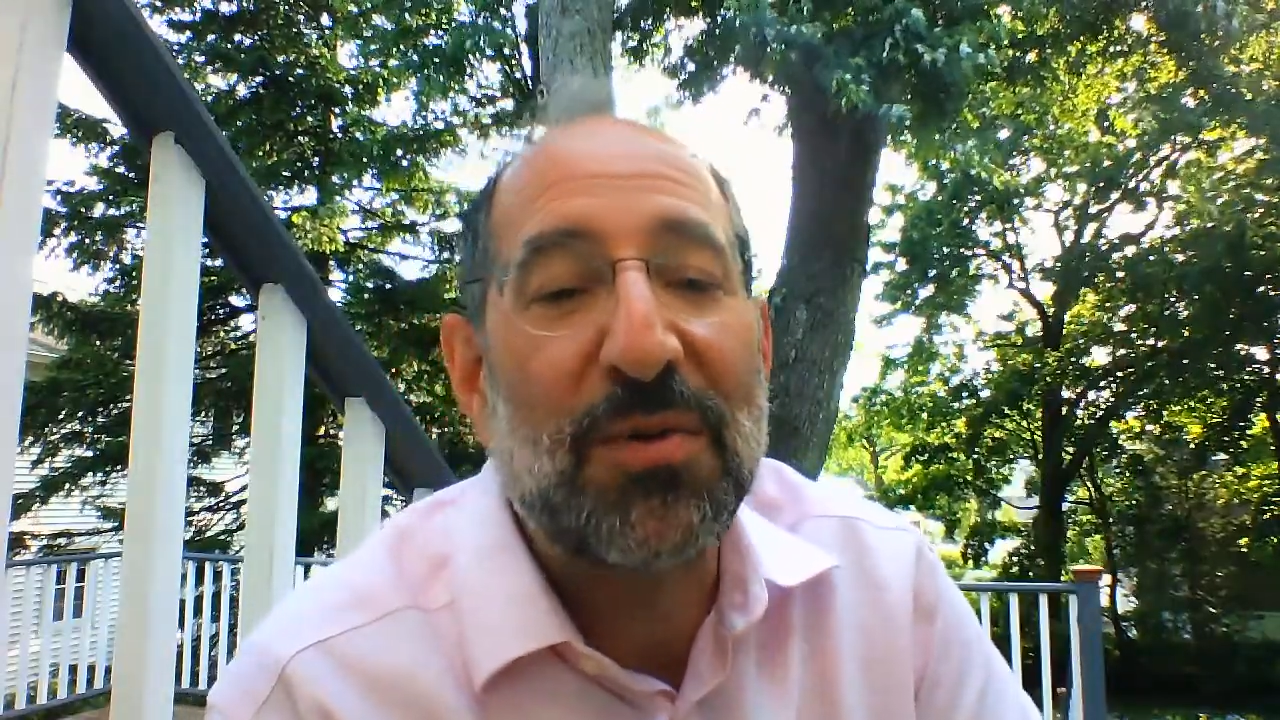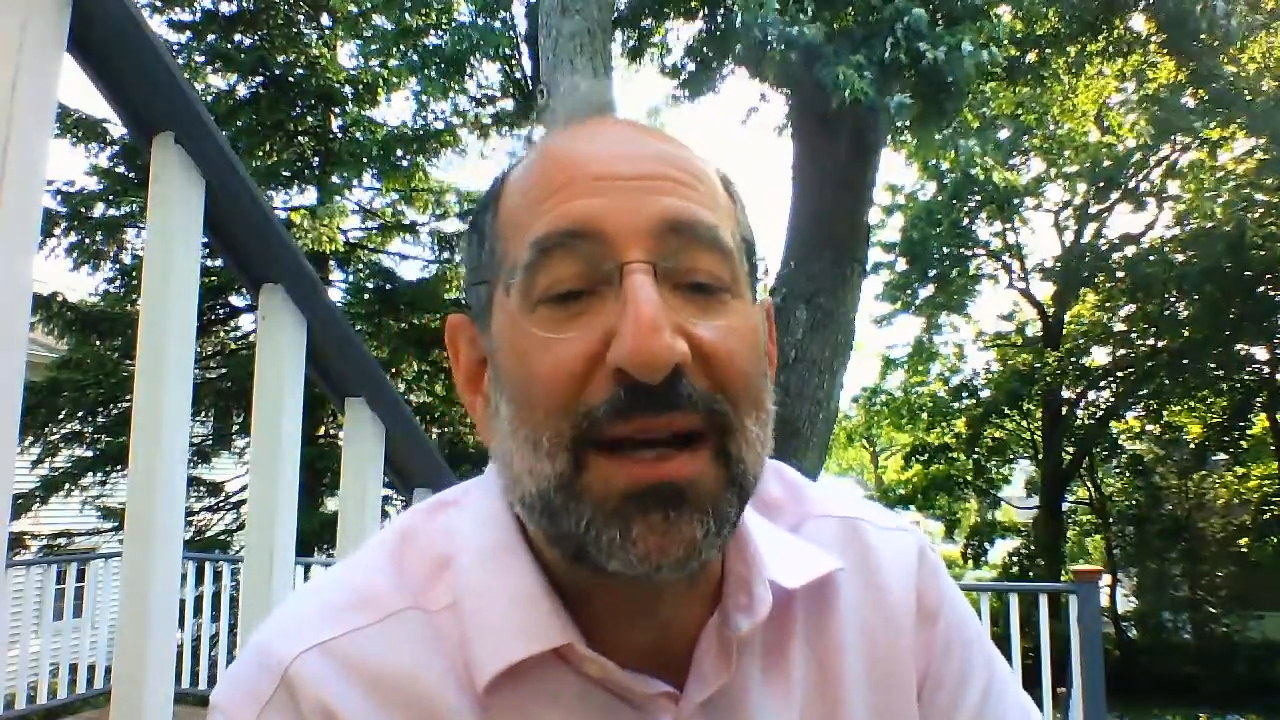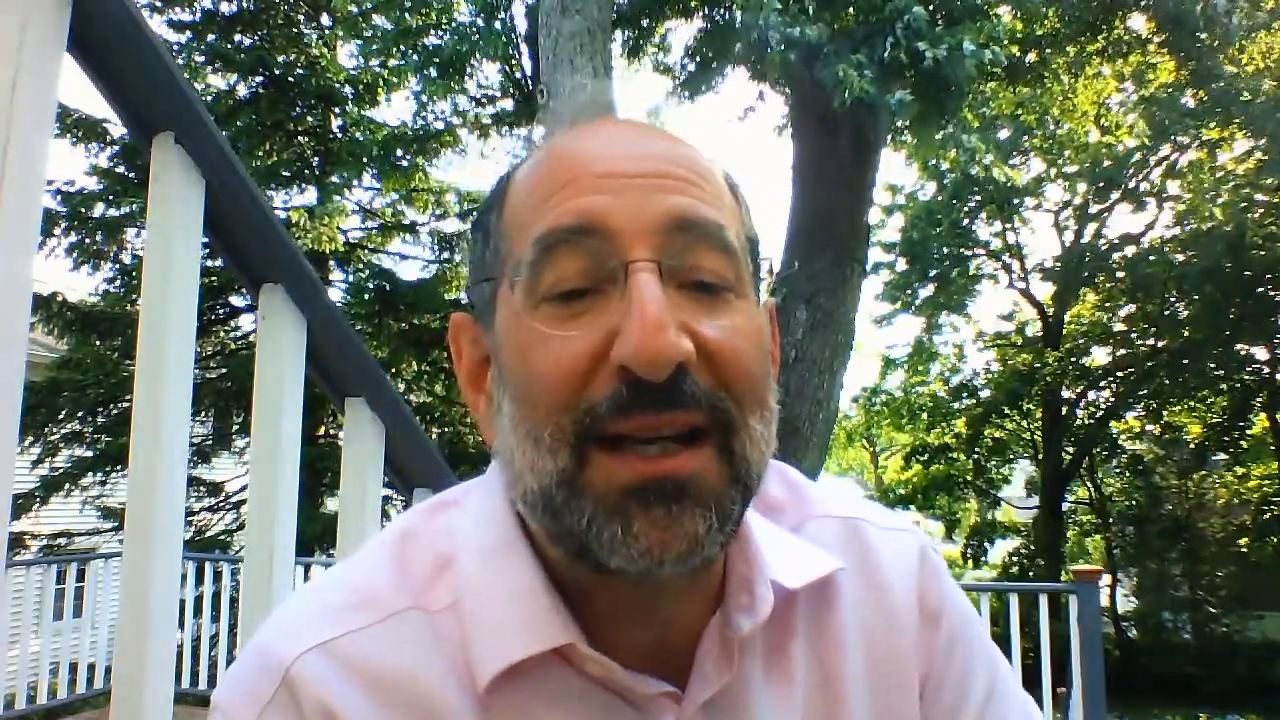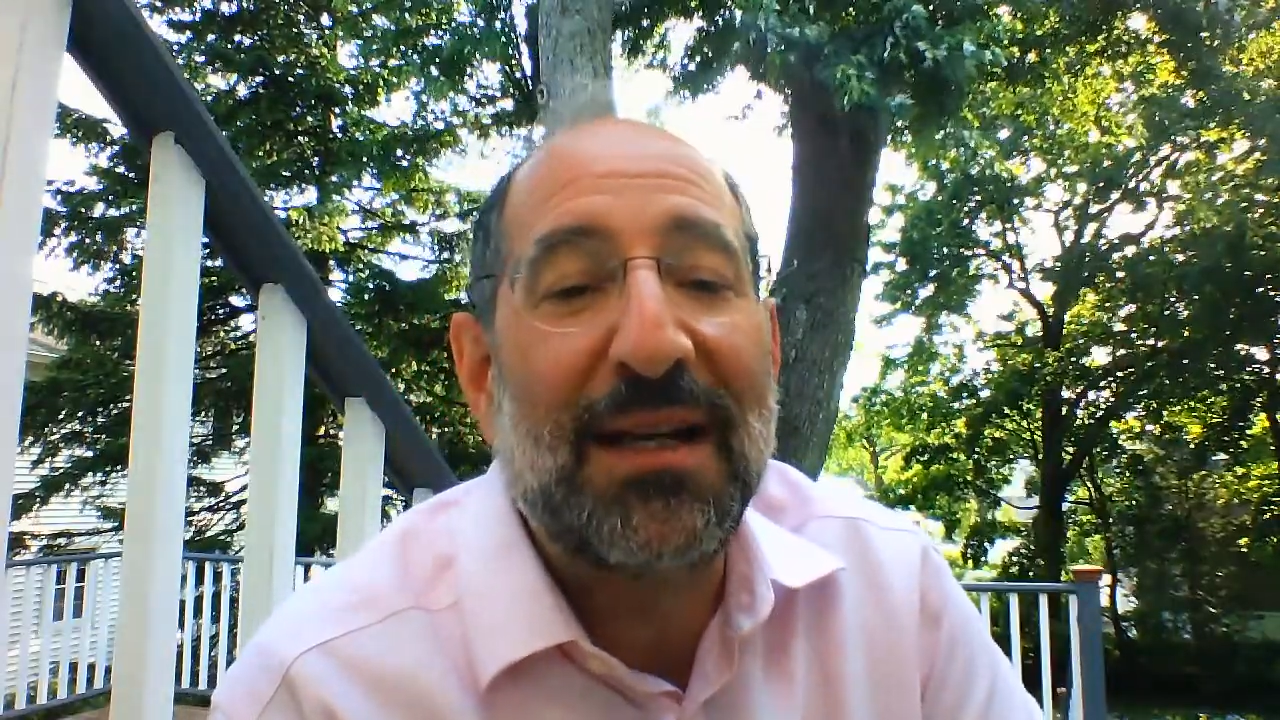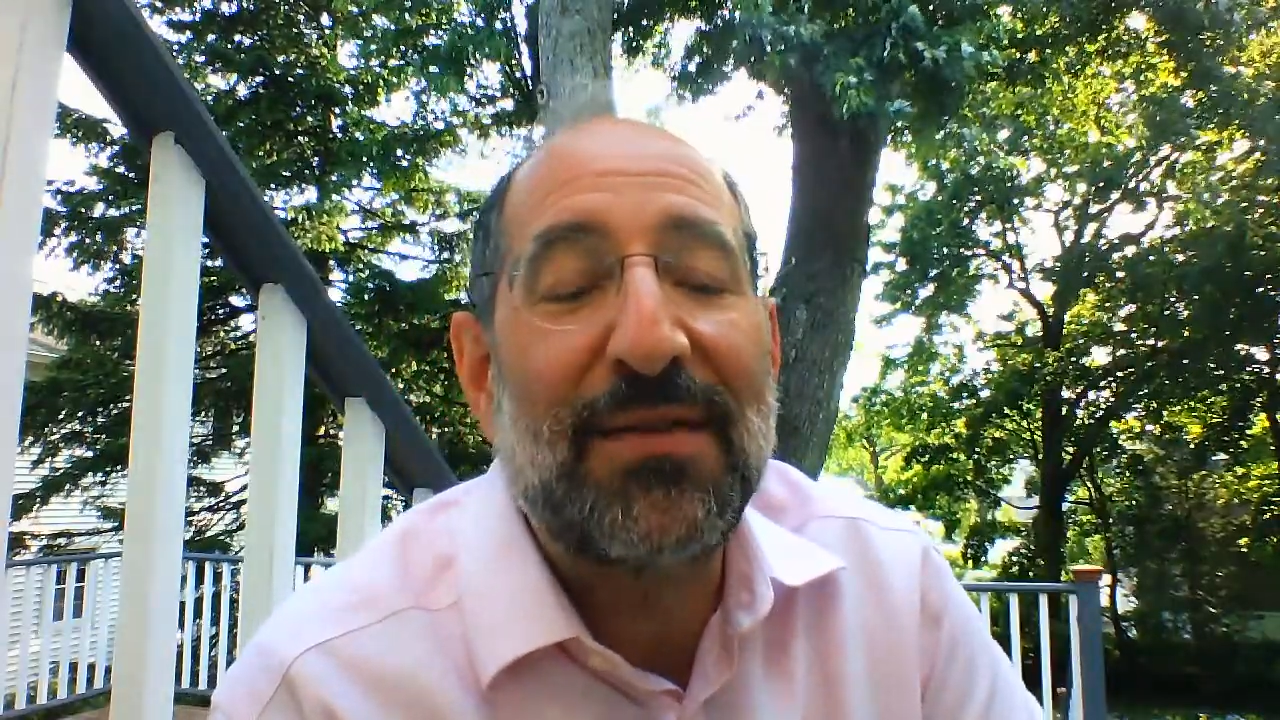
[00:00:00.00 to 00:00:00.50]
We're
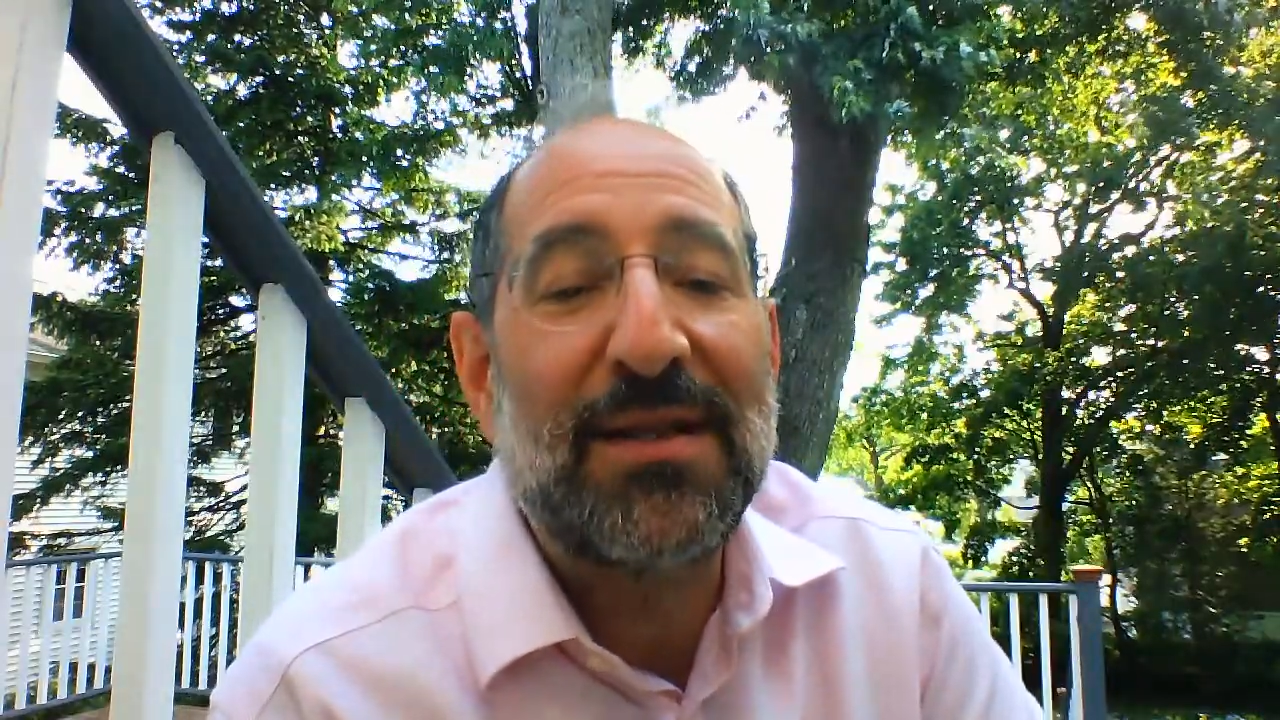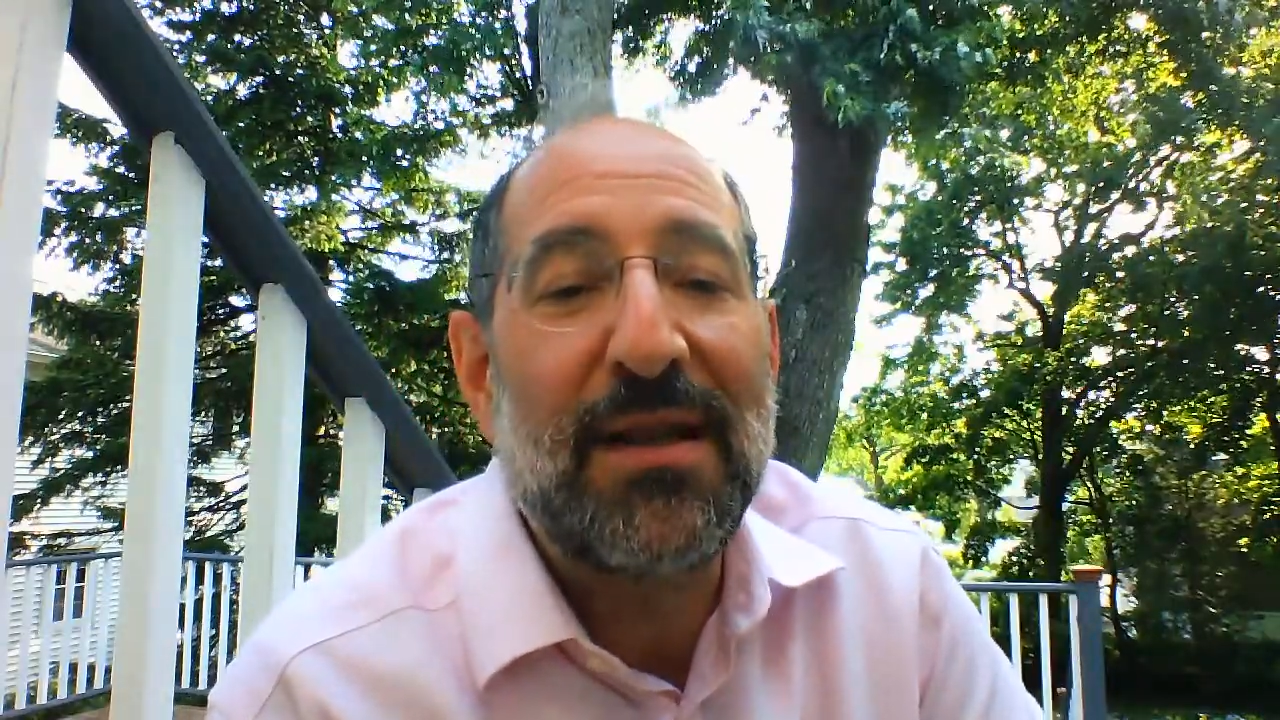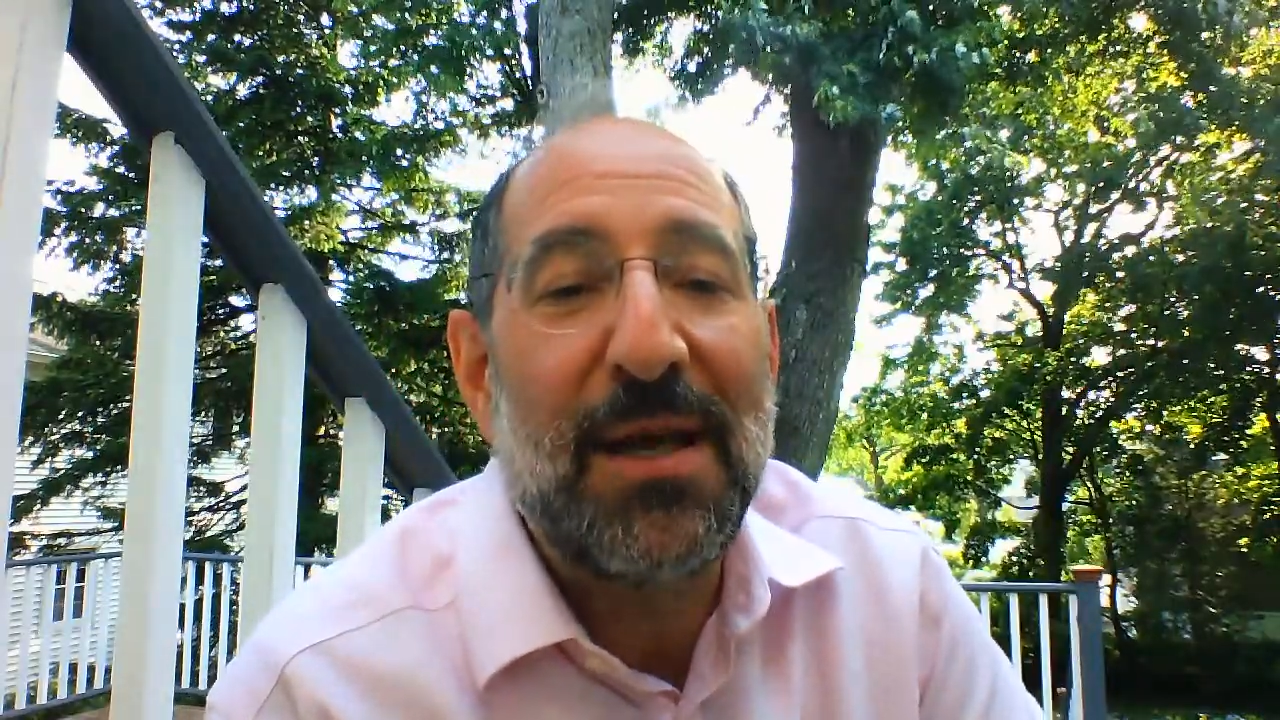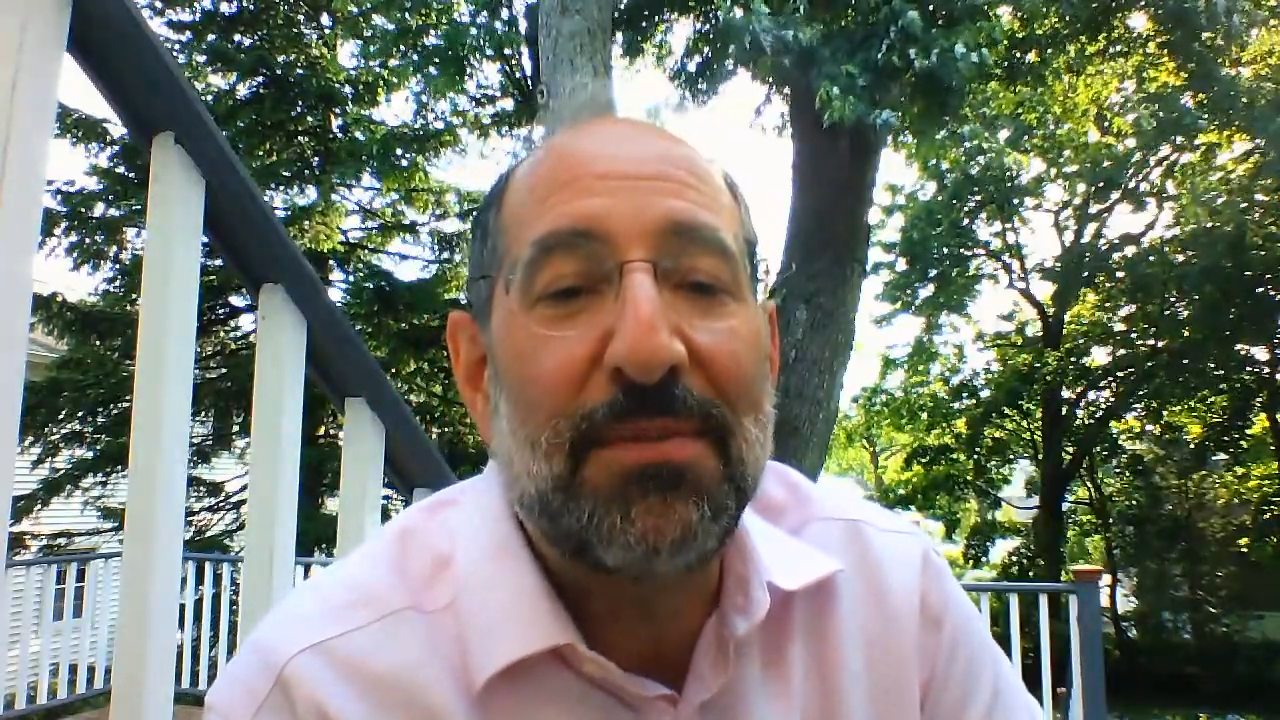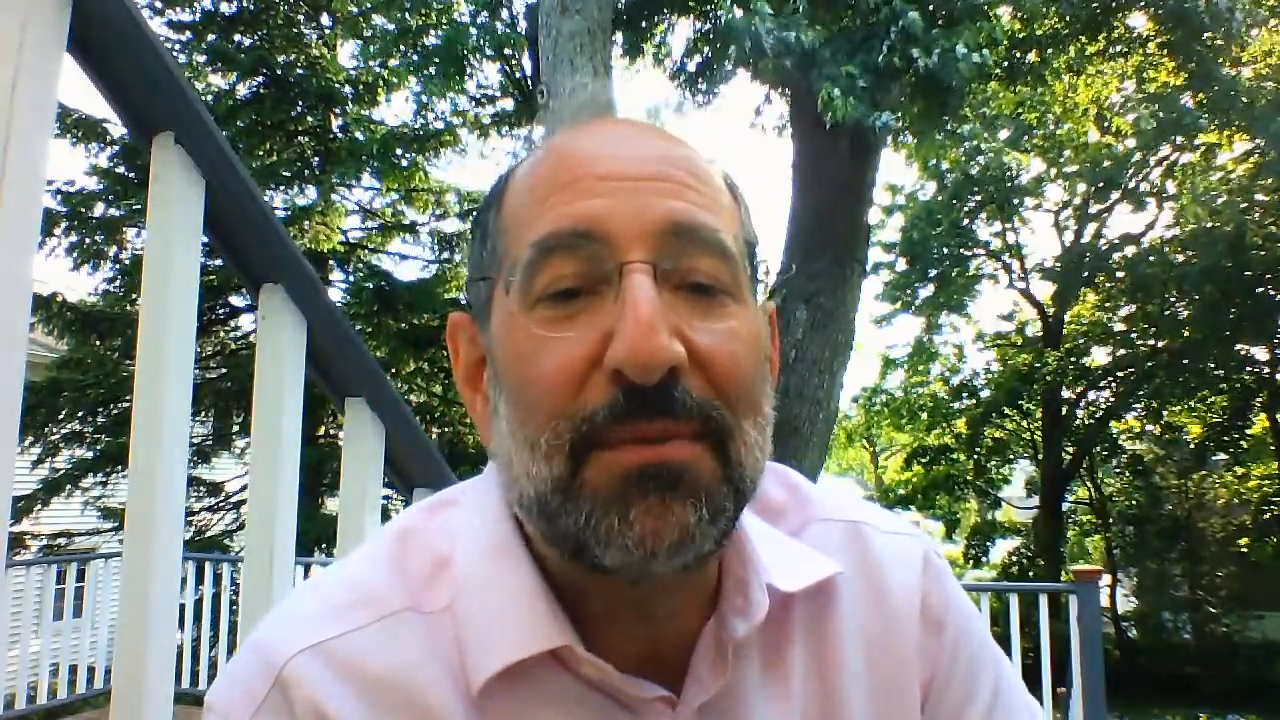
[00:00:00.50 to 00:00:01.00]
not getting enough
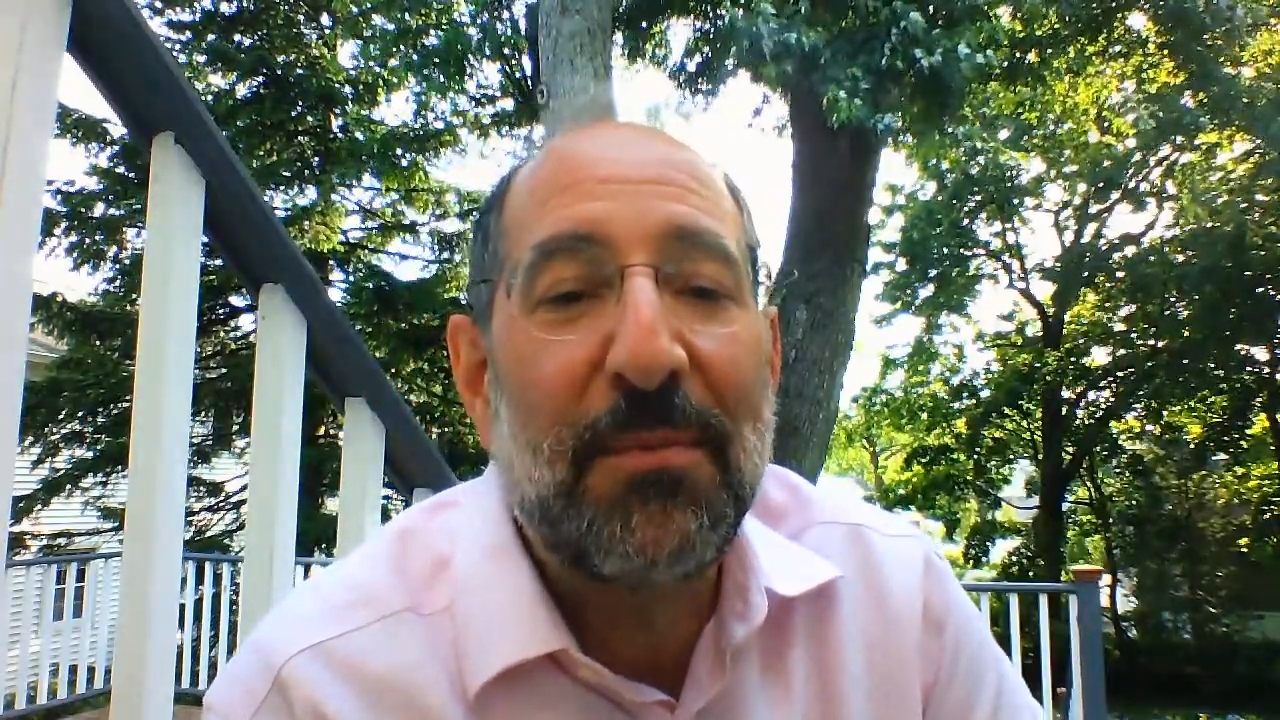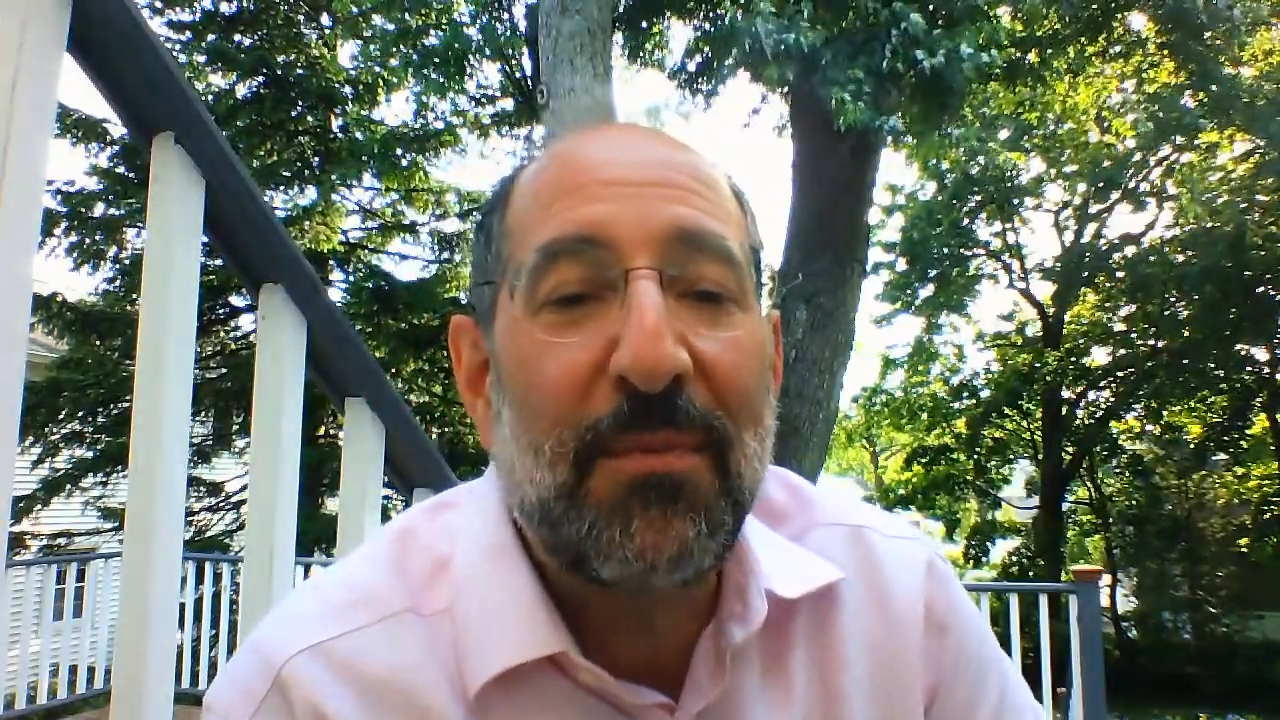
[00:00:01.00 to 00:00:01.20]
sleep.